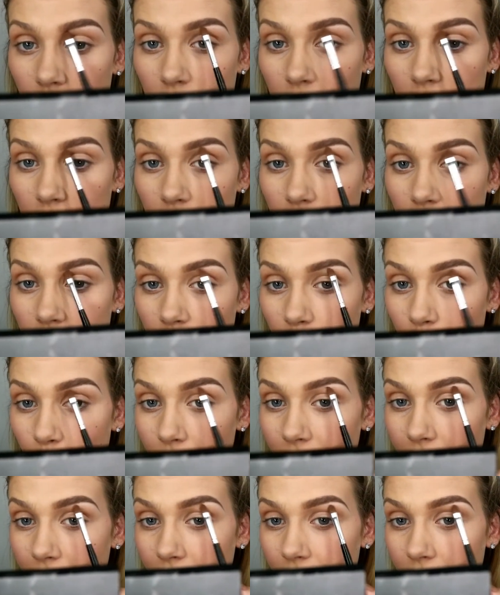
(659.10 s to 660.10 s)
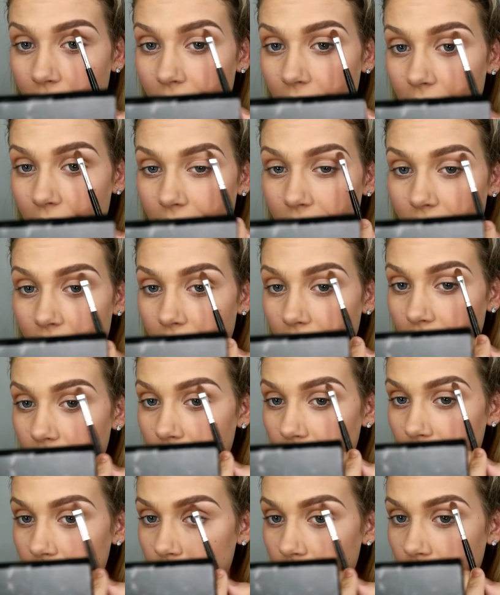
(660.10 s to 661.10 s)
So just blending it
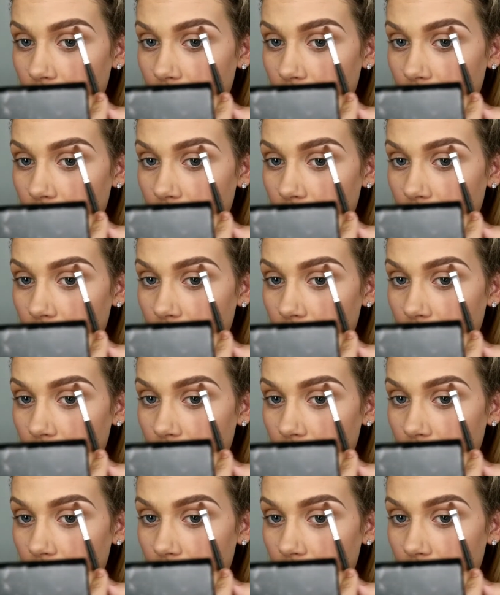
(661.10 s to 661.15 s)
down